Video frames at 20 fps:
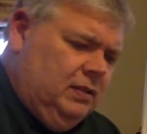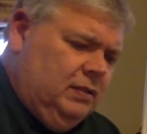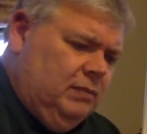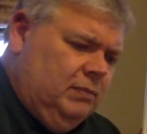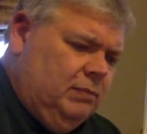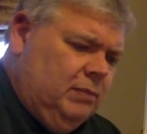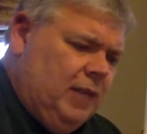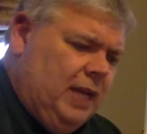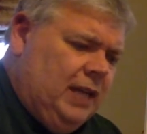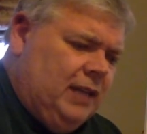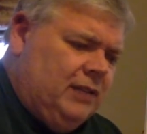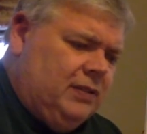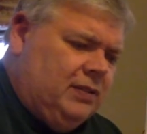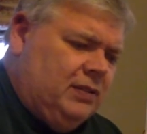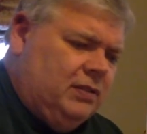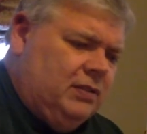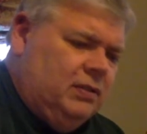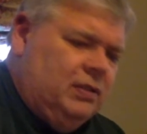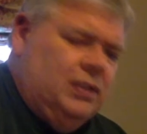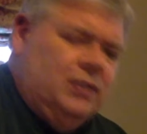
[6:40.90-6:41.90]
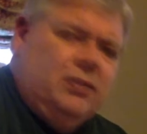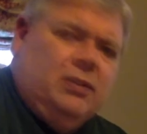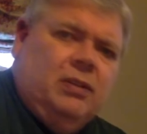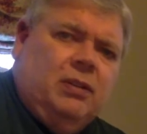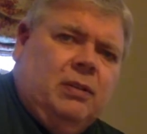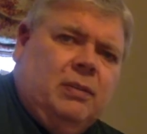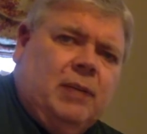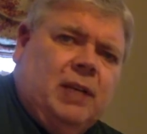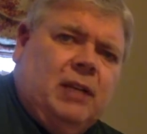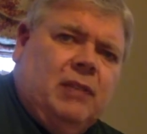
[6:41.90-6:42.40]
backs a
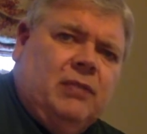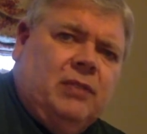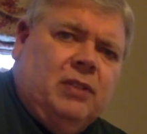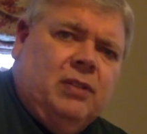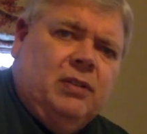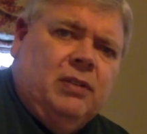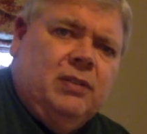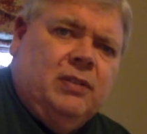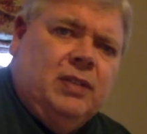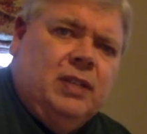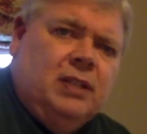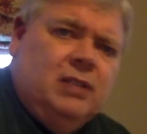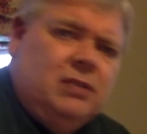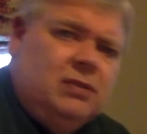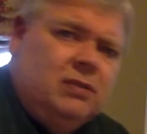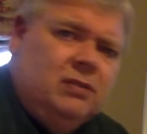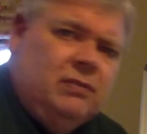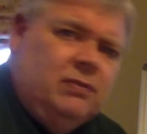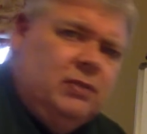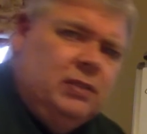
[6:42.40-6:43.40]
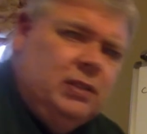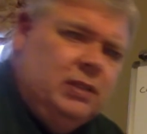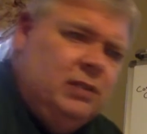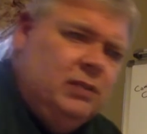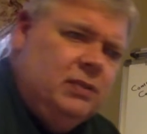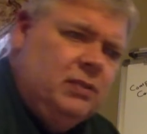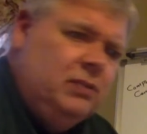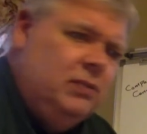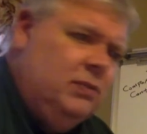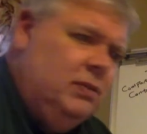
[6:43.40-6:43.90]
certain amount of currency and so forth and
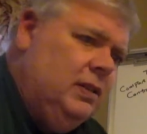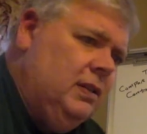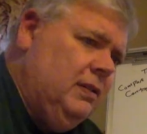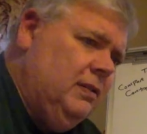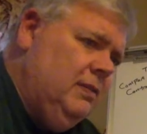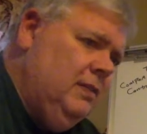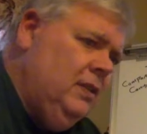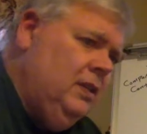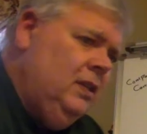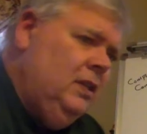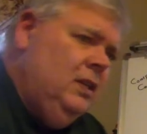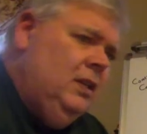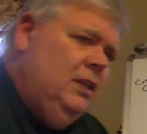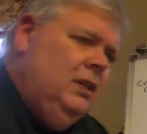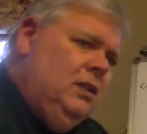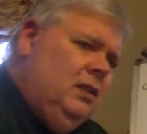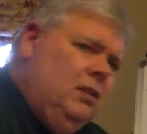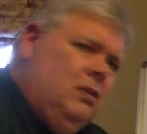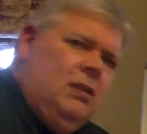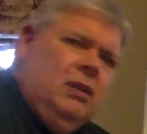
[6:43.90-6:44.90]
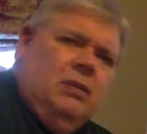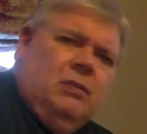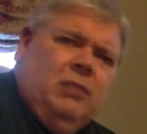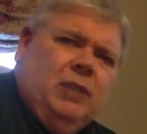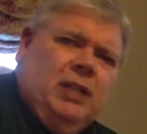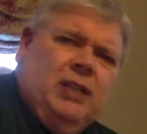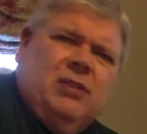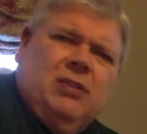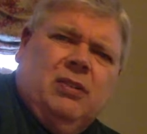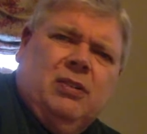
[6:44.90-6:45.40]
so on. You can
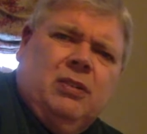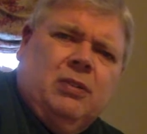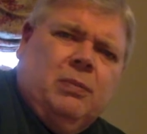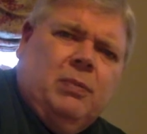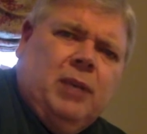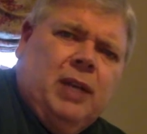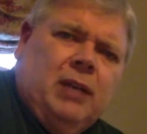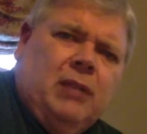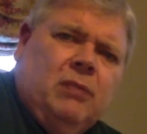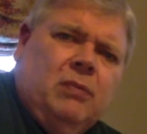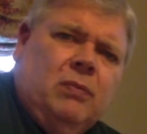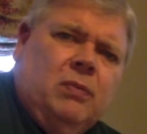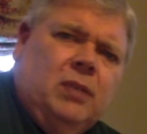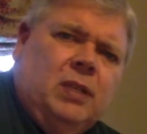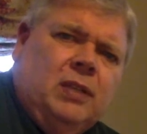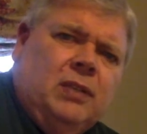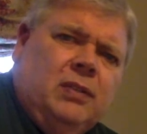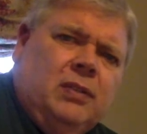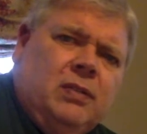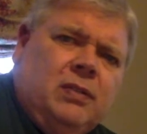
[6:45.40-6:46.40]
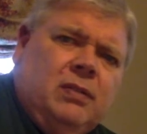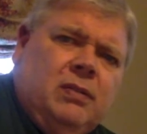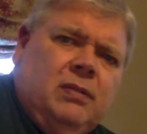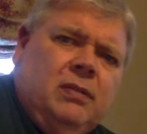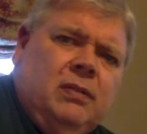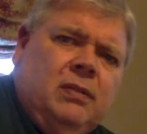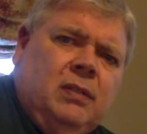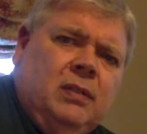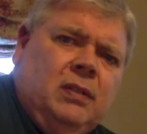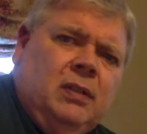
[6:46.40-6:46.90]
research Bretton Woods
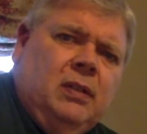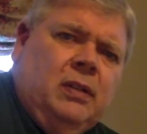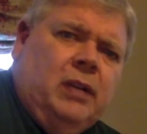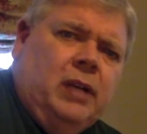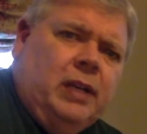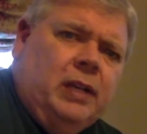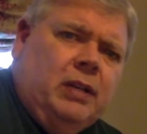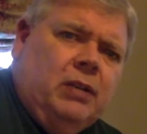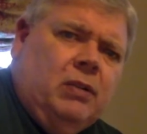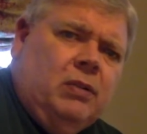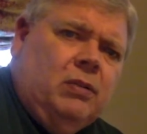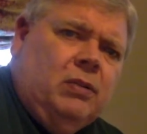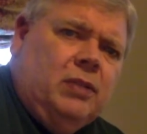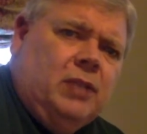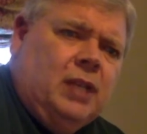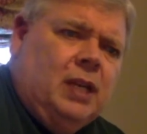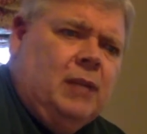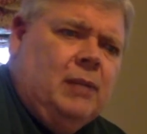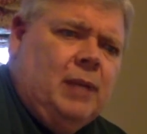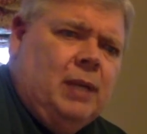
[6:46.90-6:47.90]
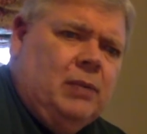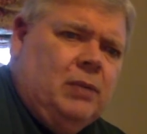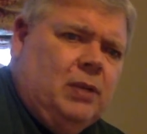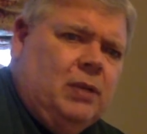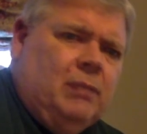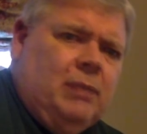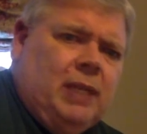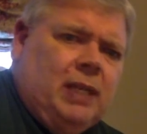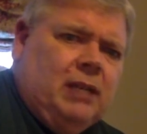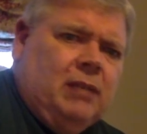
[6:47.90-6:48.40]
on your own time. I want
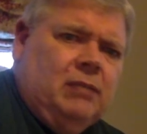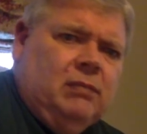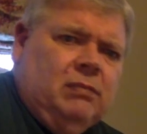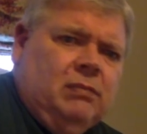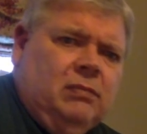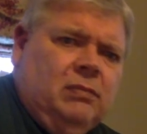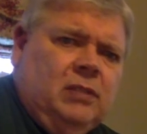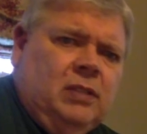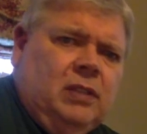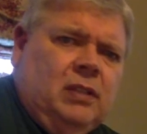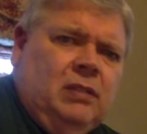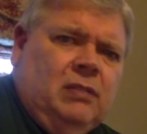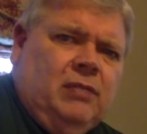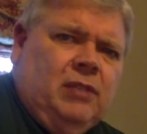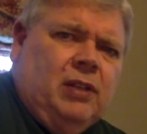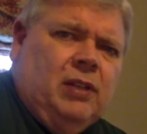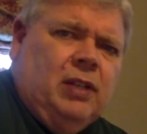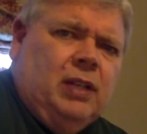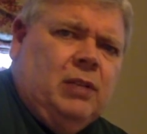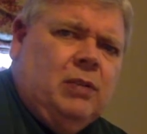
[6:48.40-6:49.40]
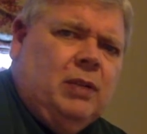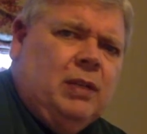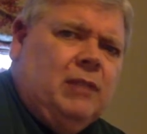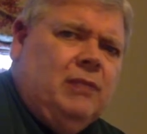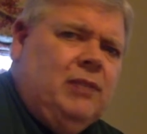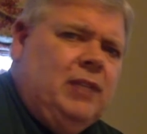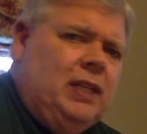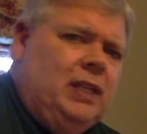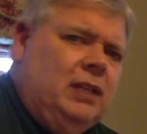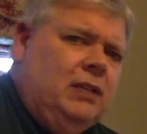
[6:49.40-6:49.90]
to make a fairly quick
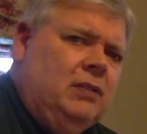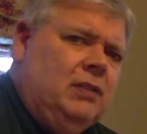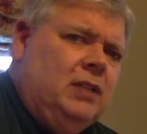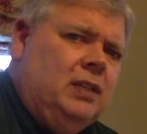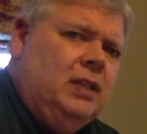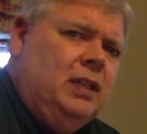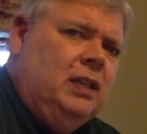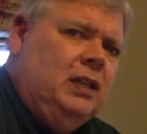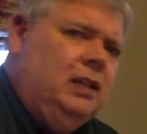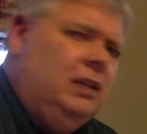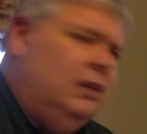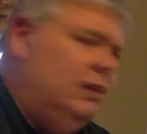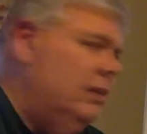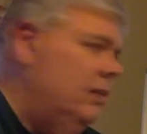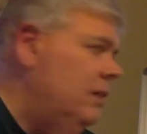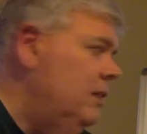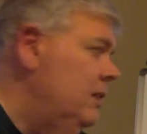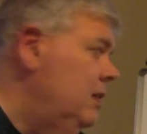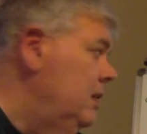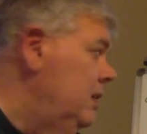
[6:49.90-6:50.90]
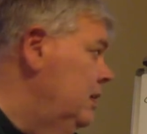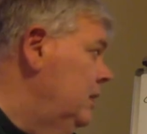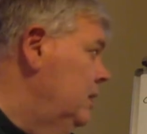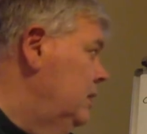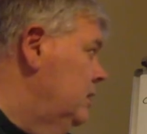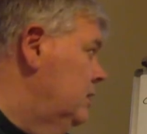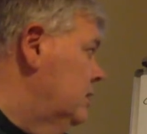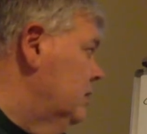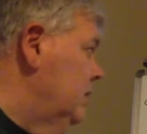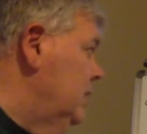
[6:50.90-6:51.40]
video today here.
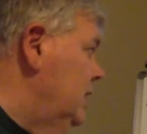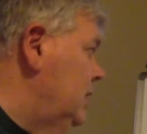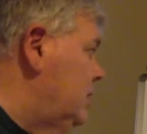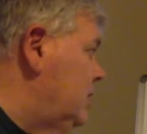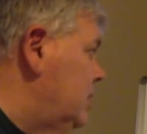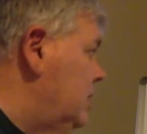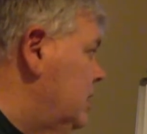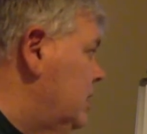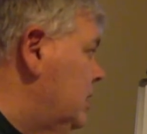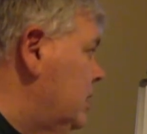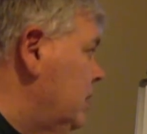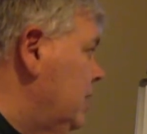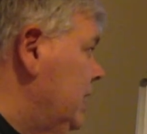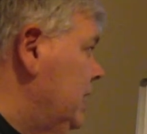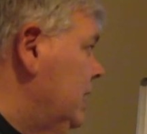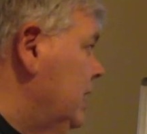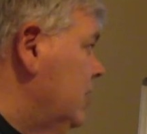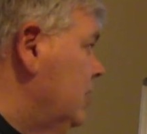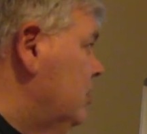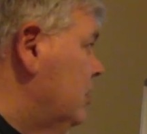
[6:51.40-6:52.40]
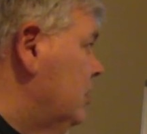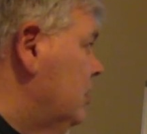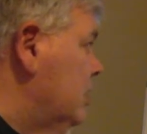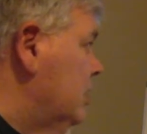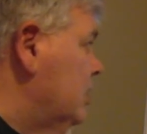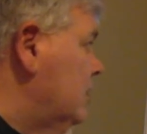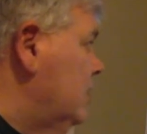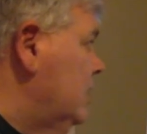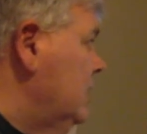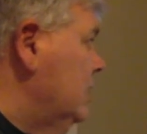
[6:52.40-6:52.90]
So these are the three things you're going
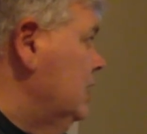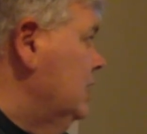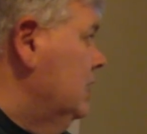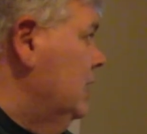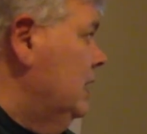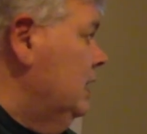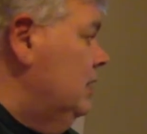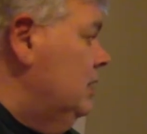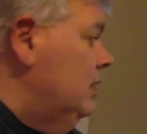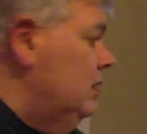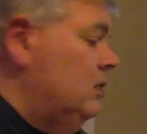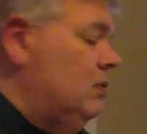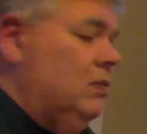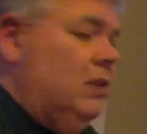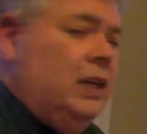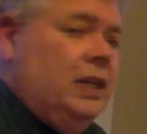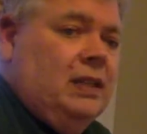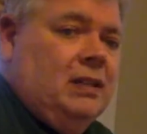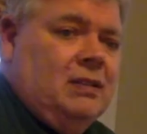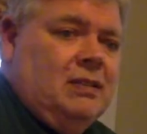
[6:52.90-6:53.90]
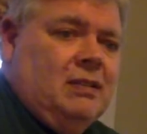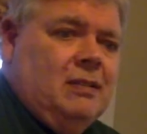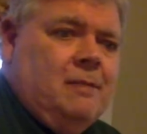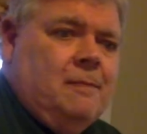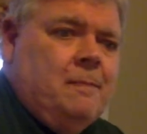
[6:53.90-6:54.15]
to see in the 1920s.